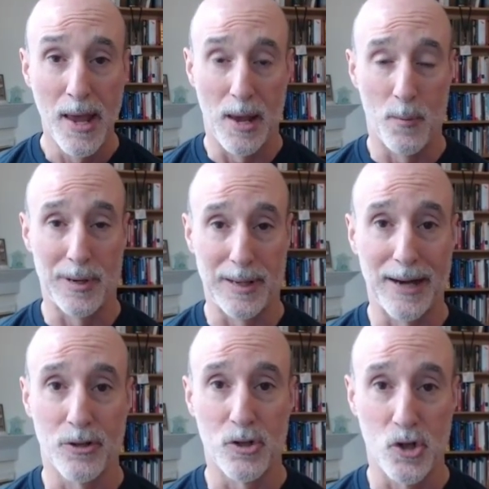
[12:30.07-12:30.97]
and would
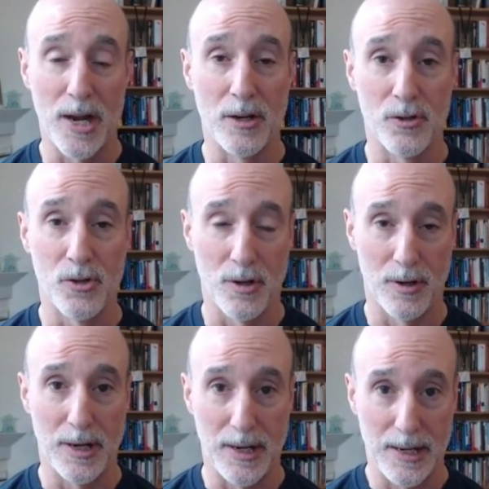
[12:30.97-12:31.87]
like to change
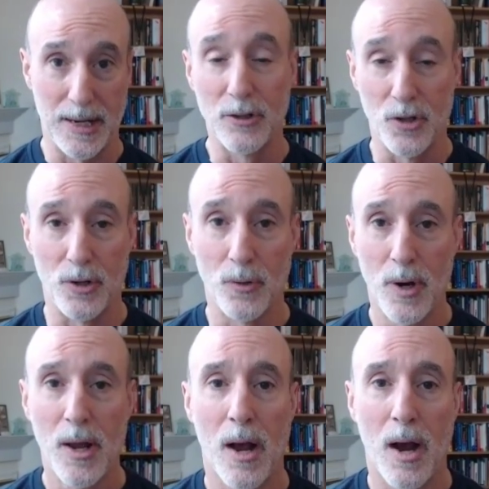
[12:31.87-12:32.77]
into.
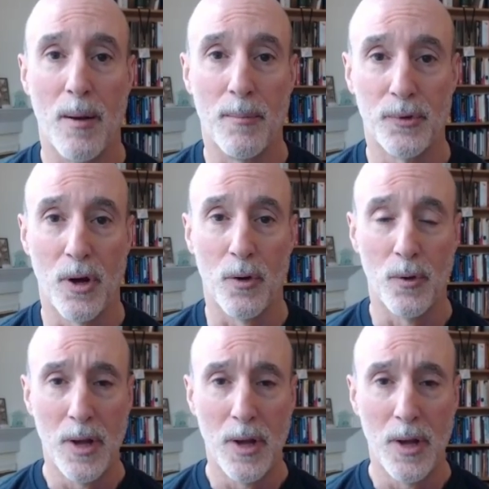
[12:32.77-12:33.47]
So